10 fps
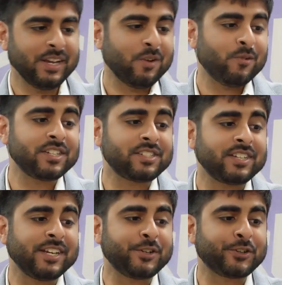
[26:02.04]
which is
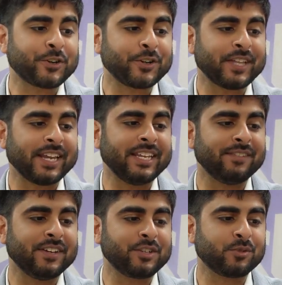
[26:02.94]
to ensure that
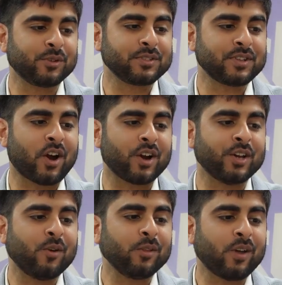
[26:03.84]
individuals are
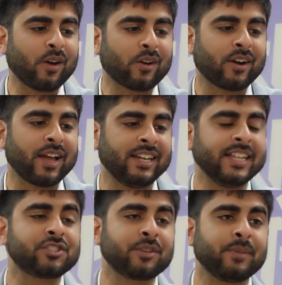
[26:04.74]
no longer an
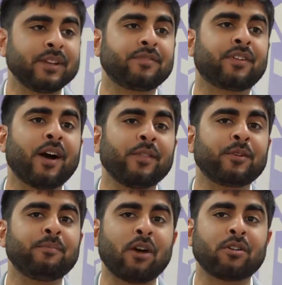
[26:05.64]
instrument for
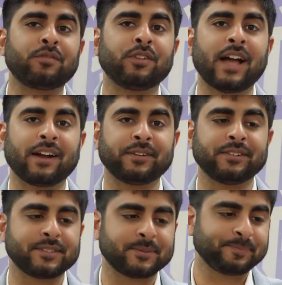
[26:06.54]
other powerful
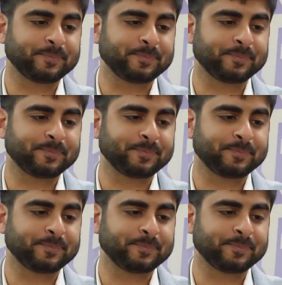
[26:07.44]
actors.